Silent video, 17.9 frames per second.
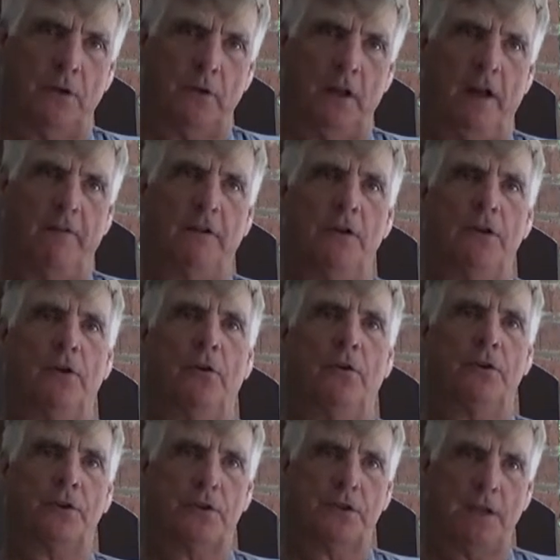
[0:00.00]
I was there
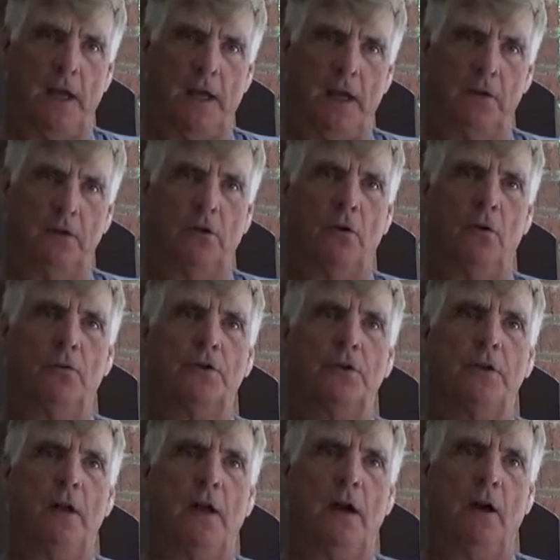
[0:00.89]
11 years as the
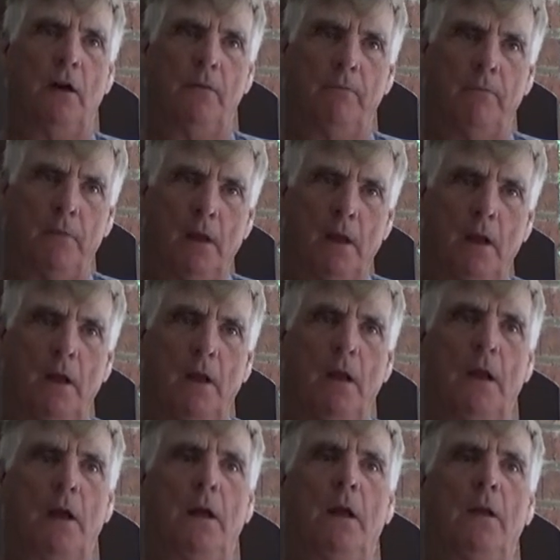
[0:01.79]
head coach there.
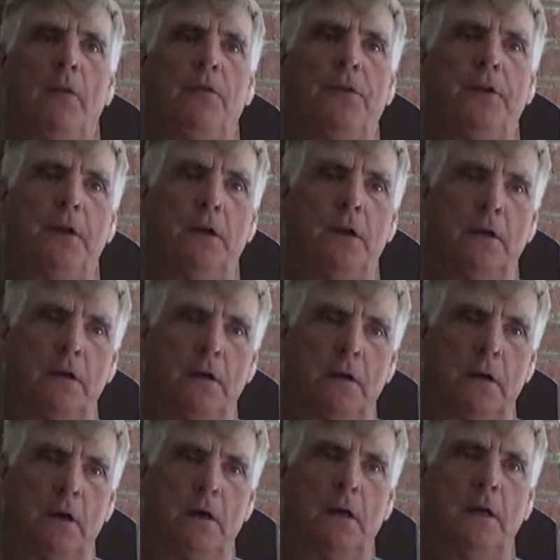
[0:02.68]
And
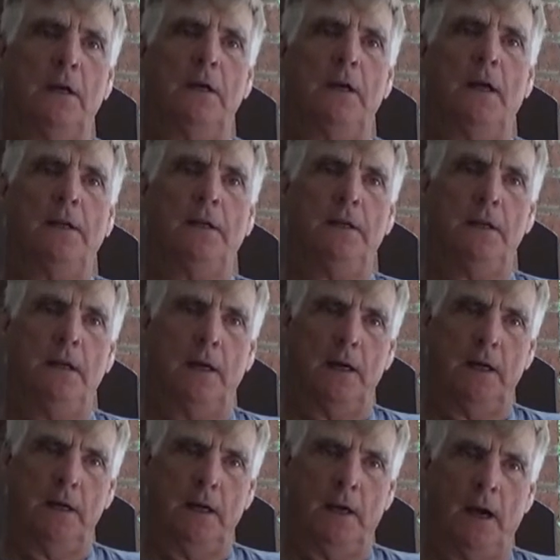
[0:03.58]
then uh, in
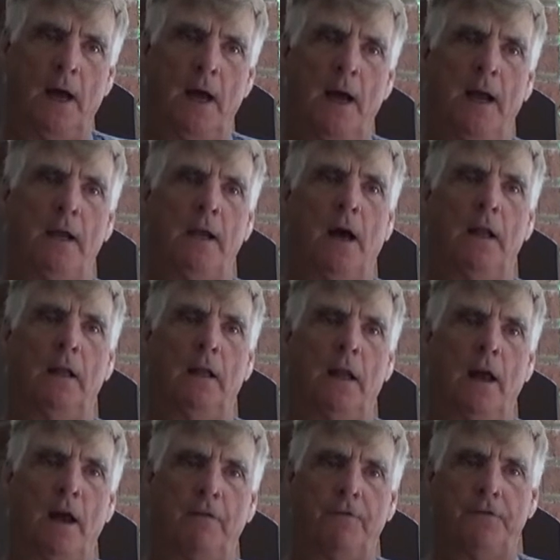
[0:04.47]

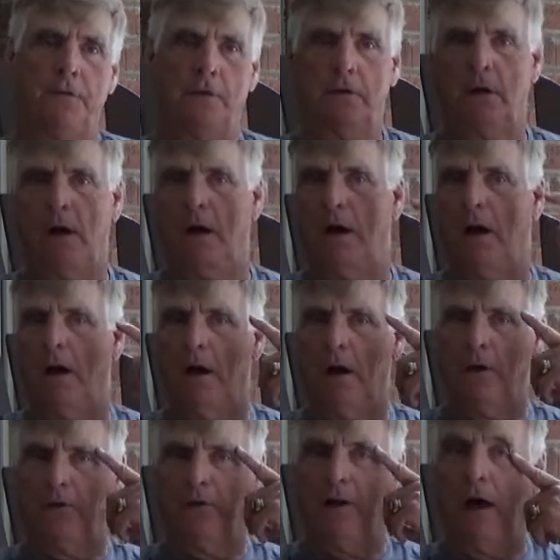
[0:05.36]
1999, I
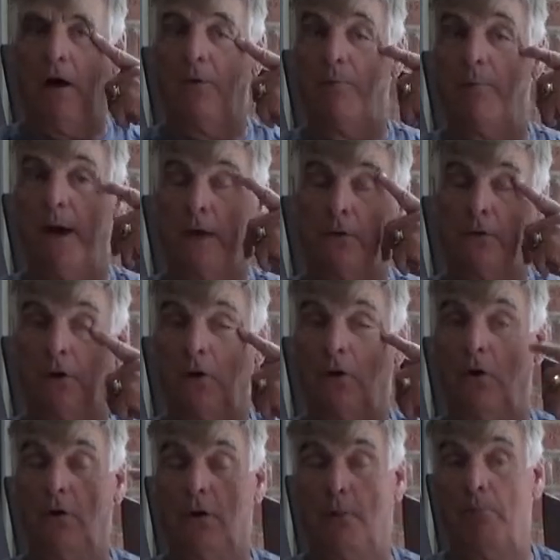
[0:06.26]
left uh,
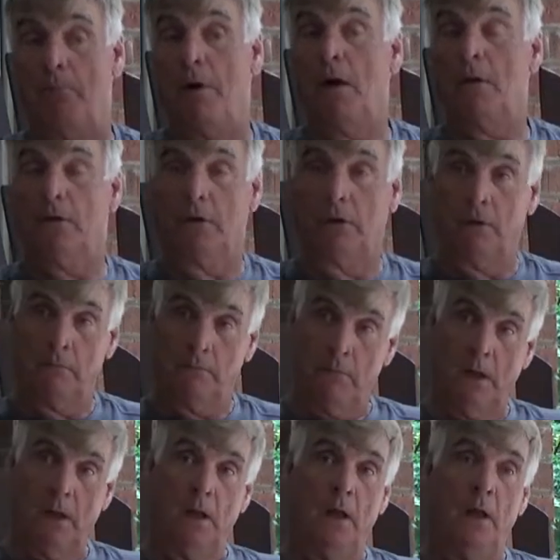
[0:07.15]
South Meck to go to
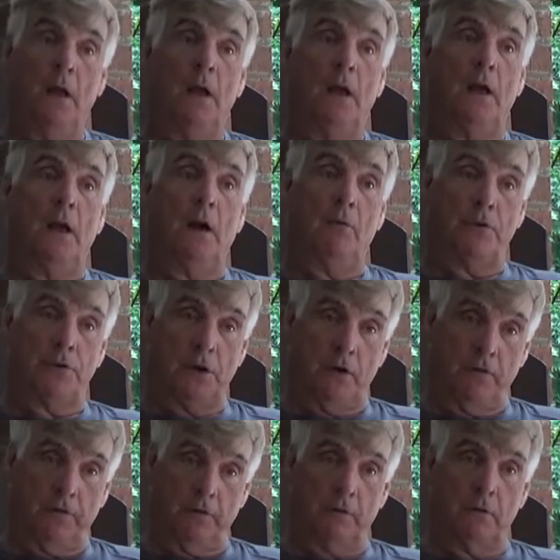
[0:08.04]
Butler,
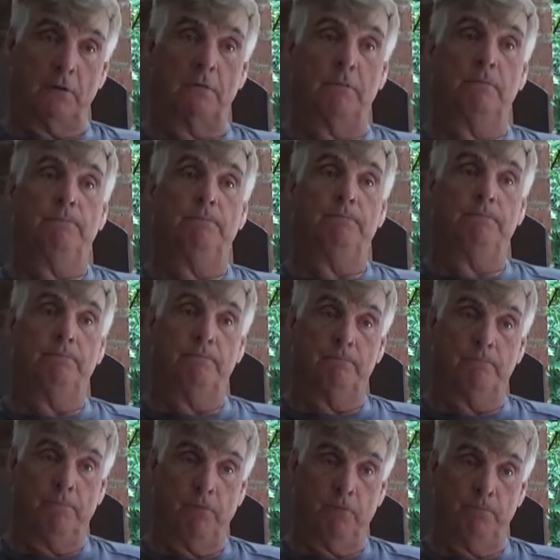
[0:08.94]
and I was there for
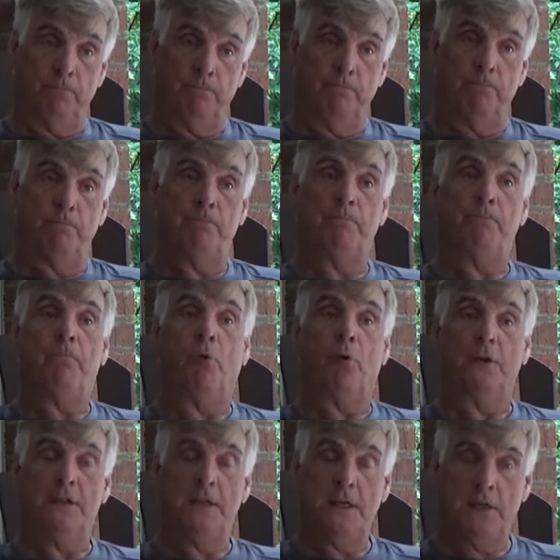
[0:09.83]

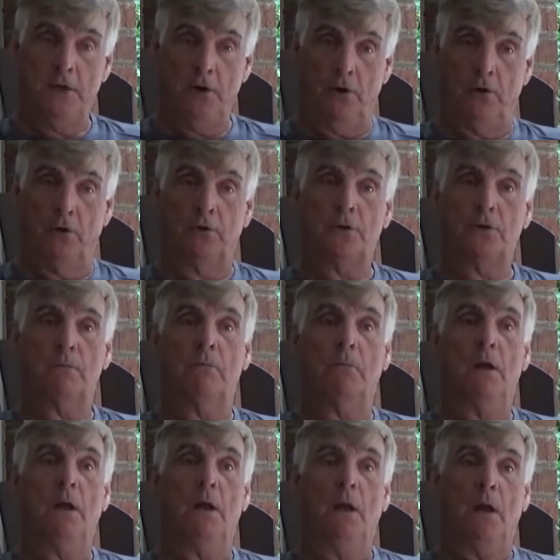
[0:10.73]
14
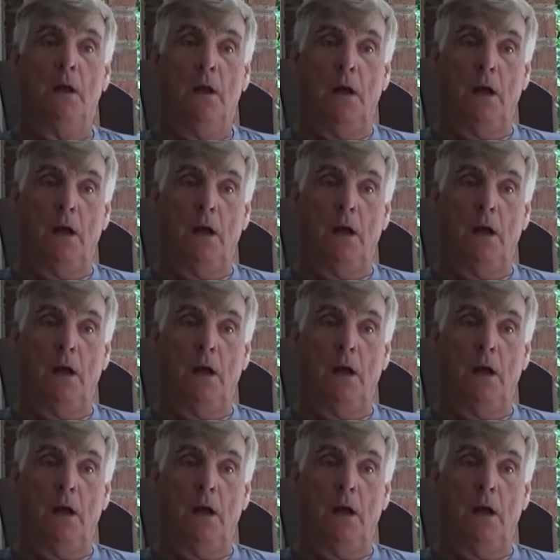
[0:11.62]
years.